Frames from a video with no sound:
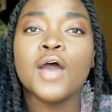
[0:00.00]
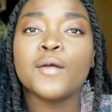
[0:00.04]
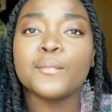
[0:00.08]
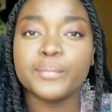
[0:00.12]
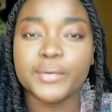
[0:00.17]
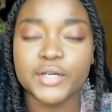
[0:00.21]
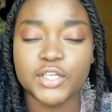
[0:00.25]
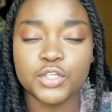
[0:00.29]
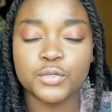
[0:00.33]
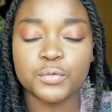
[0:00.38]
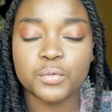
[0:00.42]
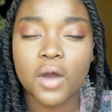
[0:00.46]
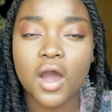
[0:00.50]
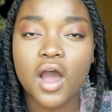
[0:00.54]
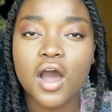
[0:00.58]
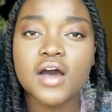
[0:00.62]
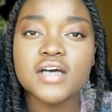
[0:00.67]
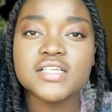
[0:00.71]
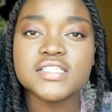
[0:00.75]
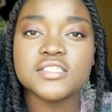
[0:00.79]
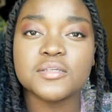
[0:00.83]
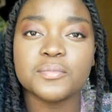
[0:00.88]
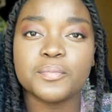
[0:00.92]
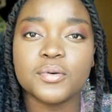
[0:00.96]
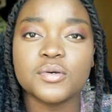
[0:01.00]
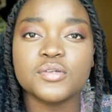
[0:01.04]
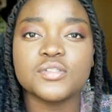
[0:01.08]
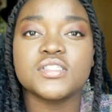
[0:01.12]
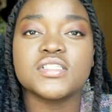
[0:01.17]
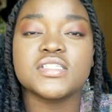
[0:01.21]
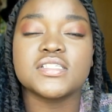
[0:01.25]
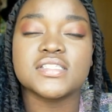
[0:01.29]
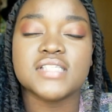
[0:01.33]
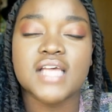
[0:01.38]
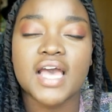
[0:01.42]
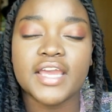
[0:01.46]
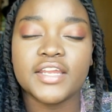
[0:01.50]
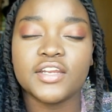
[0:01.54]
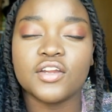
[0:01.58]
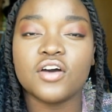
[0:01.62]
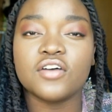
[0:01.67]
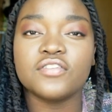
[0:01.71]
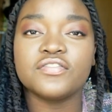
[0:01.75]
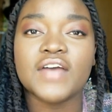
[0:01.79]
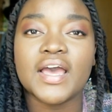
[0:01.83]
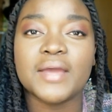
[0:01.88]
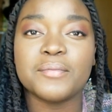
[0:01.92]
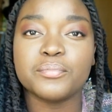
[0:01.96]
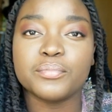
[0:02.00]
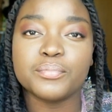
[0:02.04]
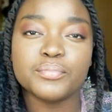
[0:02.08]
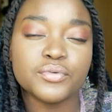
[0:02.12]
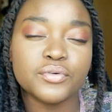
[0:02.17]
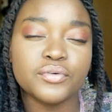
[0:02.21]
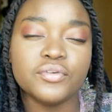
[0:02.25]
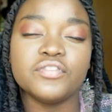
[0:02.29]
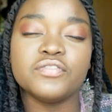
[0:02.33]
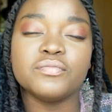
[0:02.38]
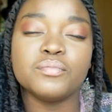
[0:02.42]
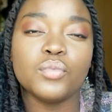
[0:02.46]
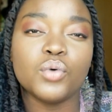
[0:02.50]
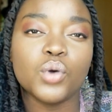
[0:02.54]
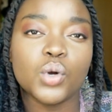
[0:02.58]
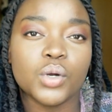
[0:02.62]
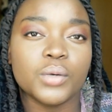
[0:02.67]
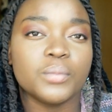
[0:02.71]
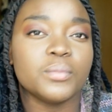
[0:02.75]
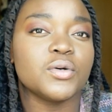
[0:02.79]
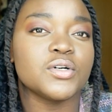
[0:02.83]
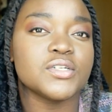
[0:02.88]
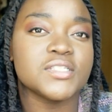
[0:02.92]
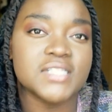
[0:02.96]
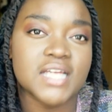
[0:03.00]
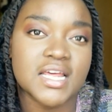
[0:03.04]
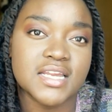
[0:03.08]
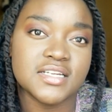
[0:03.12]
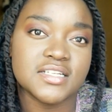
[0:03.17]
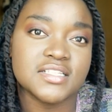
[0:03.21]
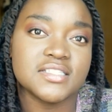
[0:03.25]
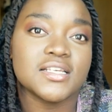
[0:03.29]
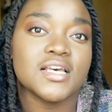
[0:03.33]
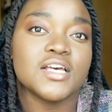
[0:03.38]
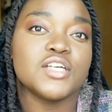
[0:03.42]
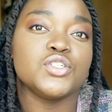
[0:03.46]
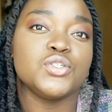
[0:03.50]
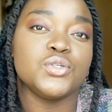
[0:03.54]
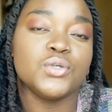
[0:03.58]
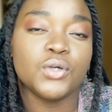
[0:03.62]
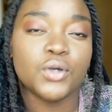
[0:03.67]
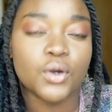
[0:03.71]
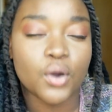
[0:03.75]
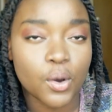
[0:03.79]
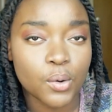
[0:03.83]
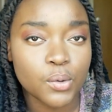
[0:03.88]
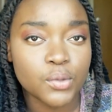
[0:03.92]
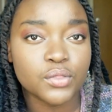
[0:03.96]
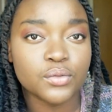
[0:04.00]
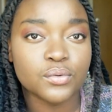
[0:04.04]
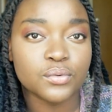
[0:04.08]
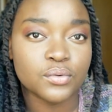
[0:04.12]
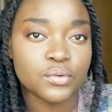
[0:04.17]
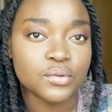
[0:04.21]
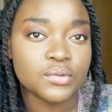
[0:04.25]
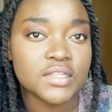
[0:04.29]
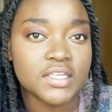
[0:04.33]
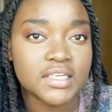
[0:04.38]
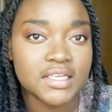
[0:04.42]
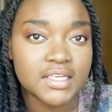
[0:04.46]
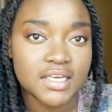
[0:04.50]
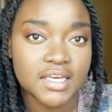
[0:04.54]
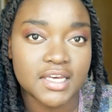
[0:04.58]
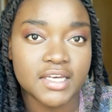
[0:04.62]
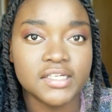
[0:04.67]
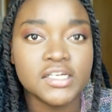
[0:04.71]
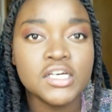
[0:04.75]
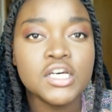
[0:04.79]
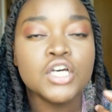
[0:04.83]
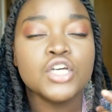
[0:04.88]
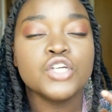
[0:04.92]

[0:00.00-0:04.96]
But you are supposed to sign off and prove more and more standards as you go through the year.